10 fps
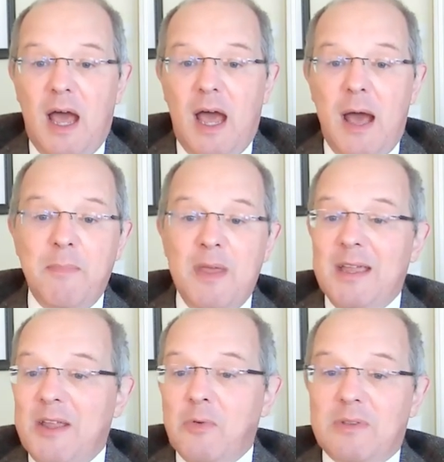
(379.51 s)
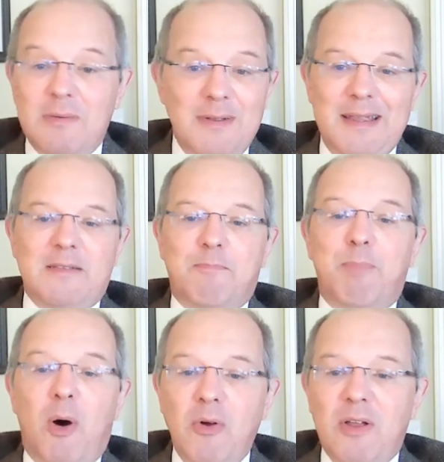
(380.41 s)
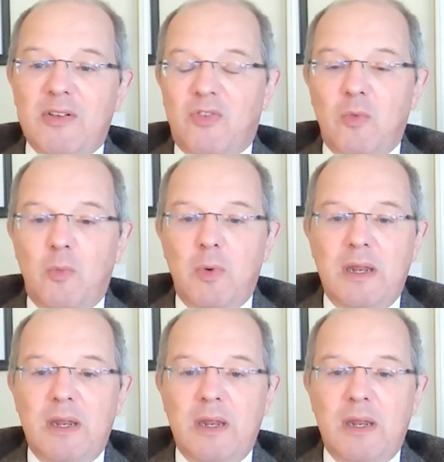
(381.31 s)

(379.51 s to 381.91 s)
You know, it's bonkers that,